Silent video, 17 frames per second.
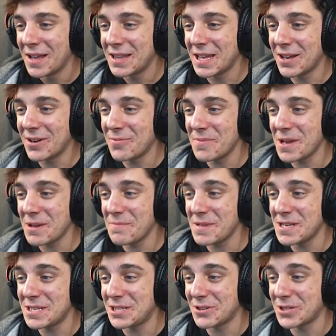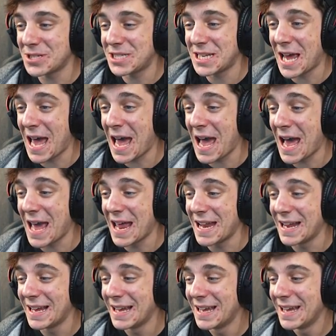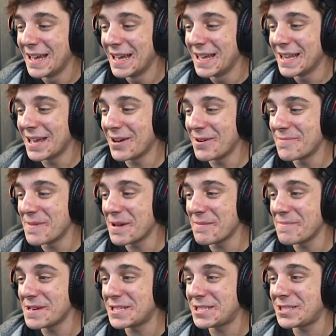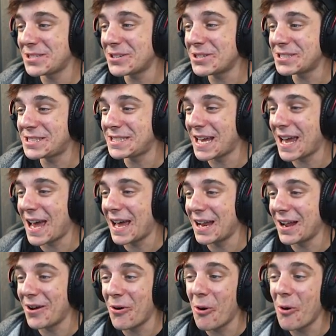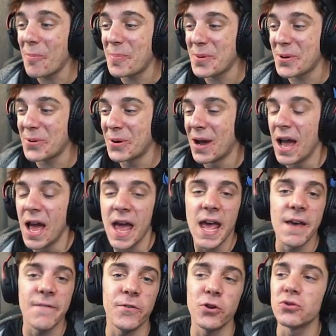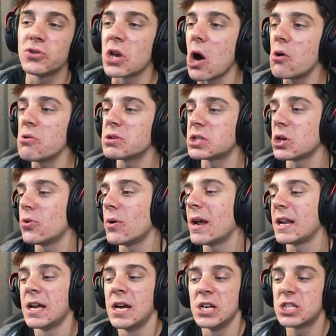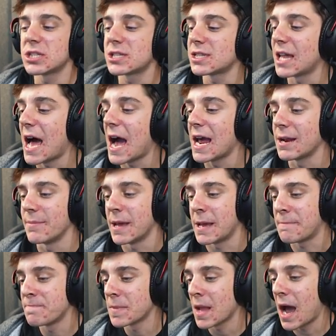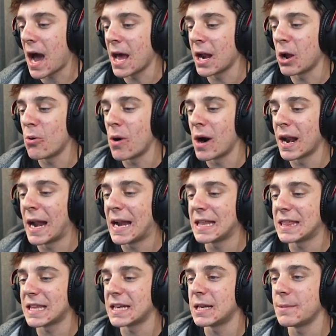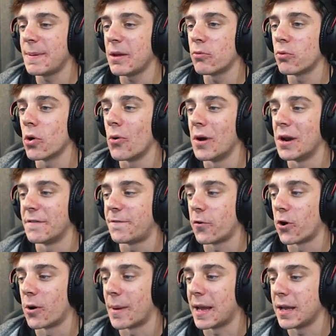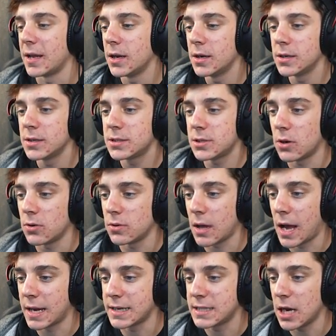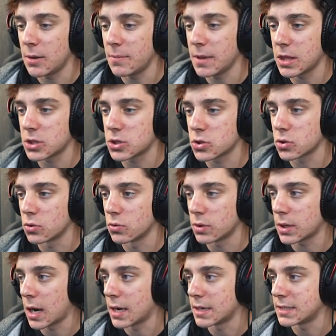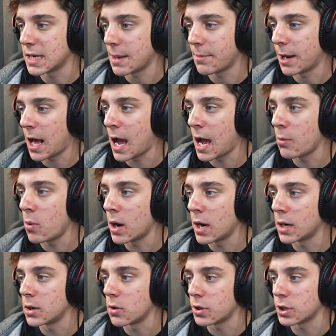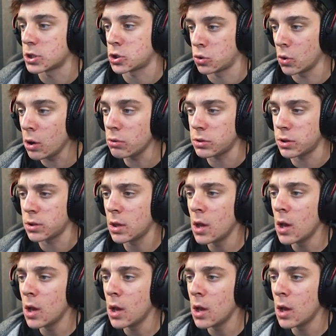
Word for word: That'll make me so sad. That would make me so sad. I hope you... If you don't do it, just lie to me. I don't want anything to be ruined for me. Don't lie. Tell me the truth, goddammit. I want to know the truth.